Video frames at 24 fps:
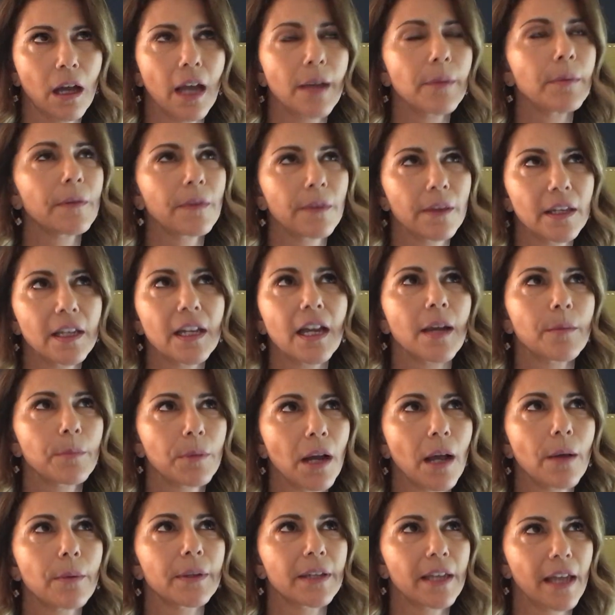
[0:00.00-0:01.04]
I think I
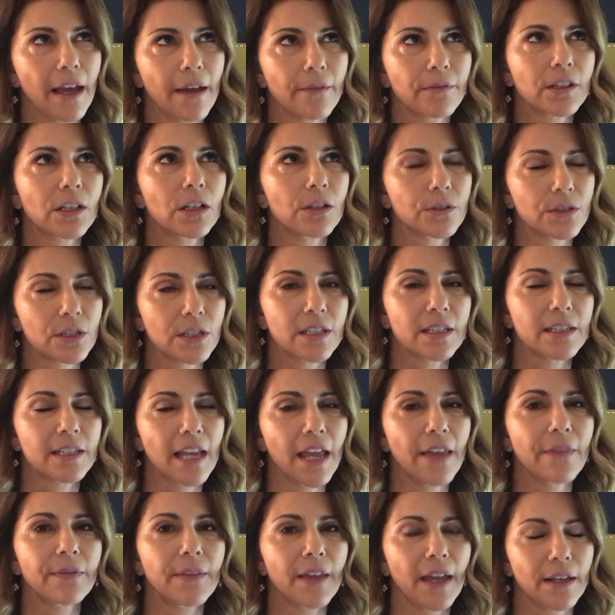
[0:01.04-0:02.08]
probably have close to
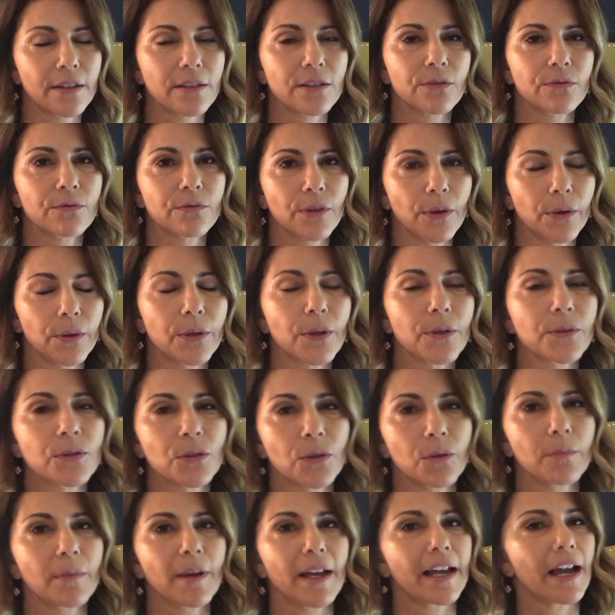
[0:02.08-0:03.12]
10,000 photos
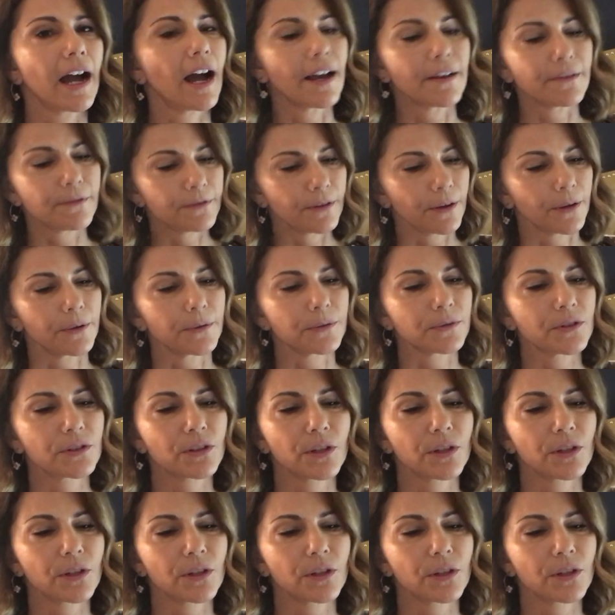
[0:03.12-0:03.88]
on my iPhone.